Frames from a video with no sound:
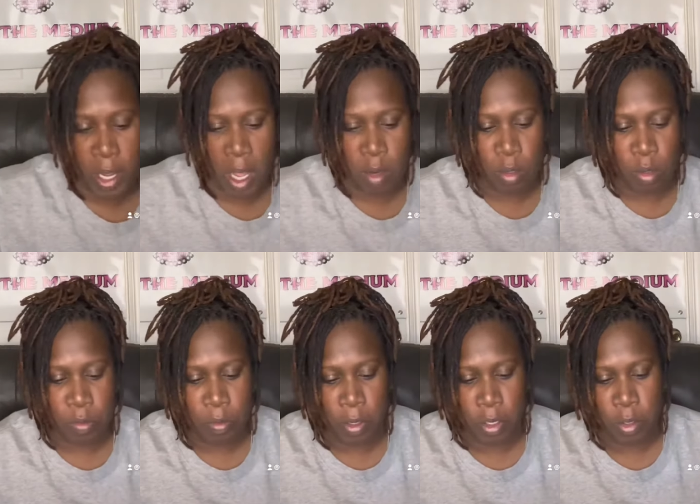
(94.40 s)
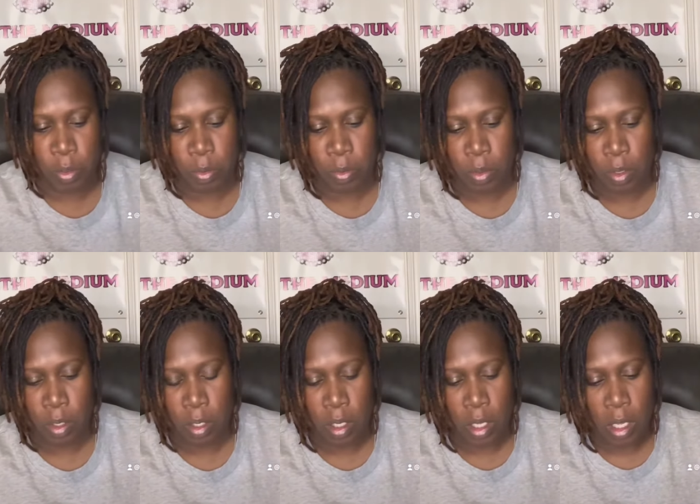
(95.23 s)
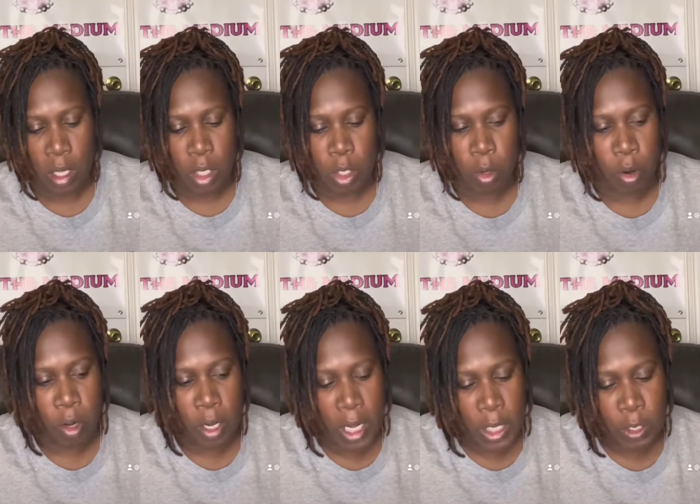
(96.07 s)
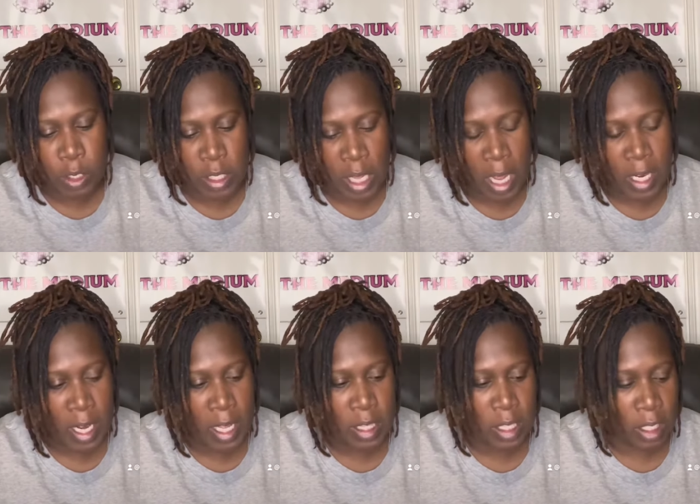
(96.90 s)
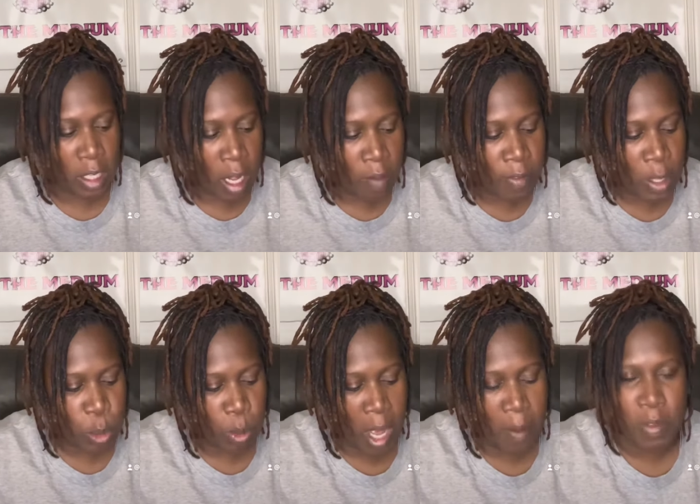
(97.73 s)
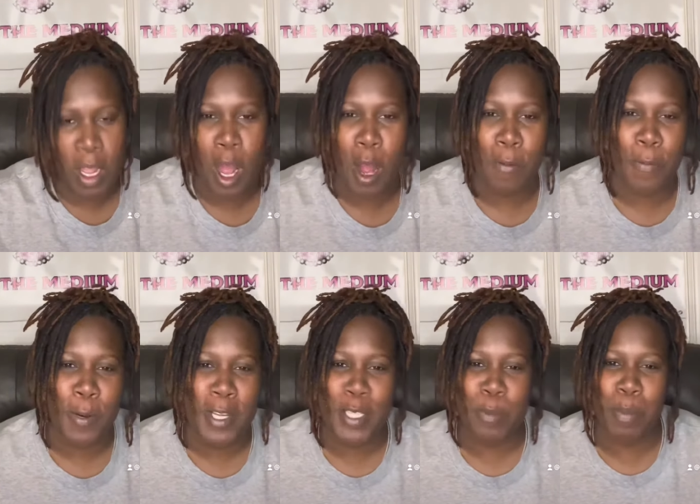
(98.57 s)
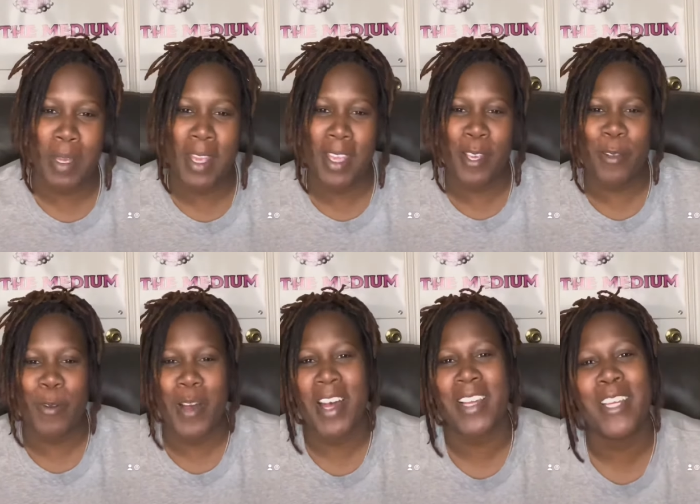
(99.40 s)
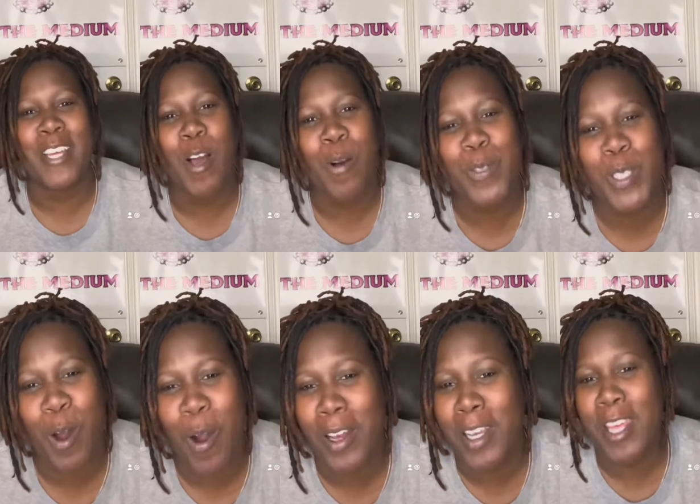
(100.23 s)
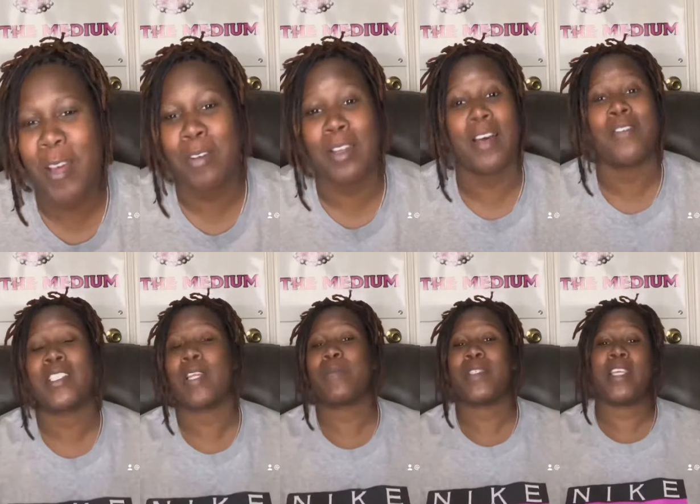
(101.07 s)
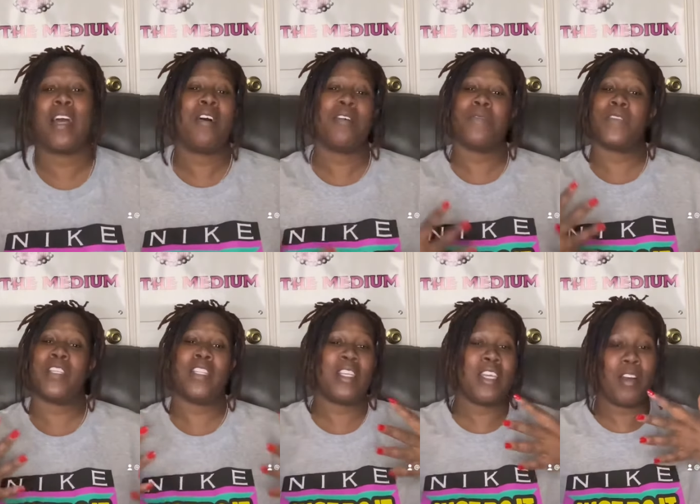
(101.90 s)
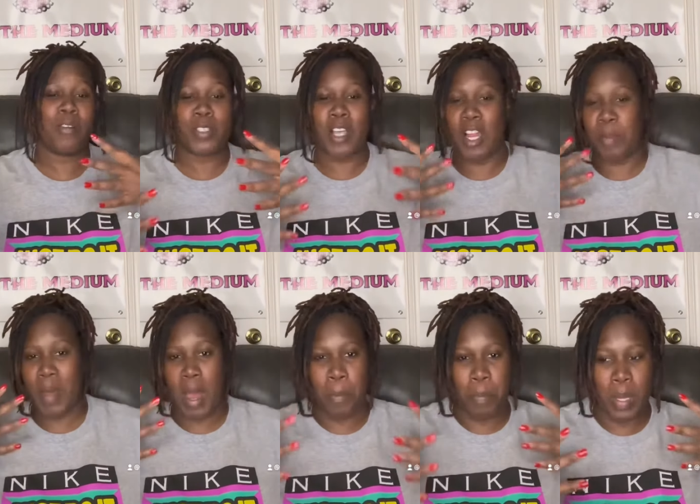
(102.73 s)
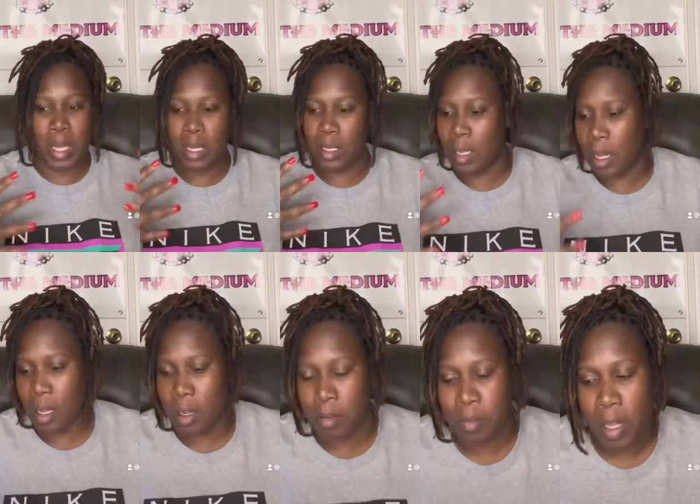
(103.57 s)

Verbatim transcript: out new for you. You're going to understand that the love that you have to offer is big. You know how Leos are. Leo loves themselves and Leo's all about big love